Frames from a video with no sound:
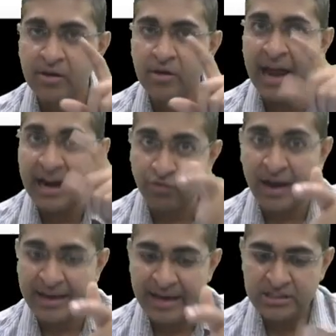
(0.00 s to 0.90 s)
at
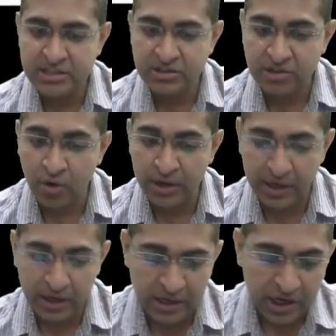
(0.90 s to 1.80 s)
y-axis. Now
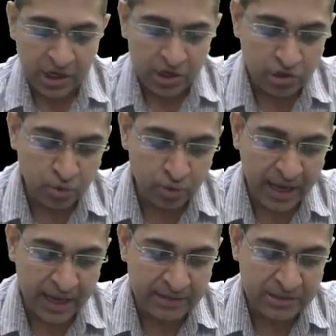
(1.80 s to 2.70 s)
here you
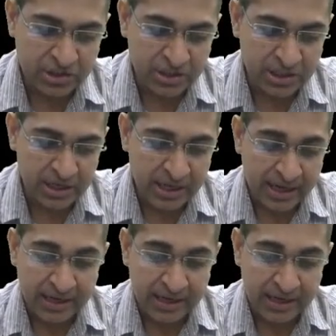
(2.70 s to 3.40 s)
can see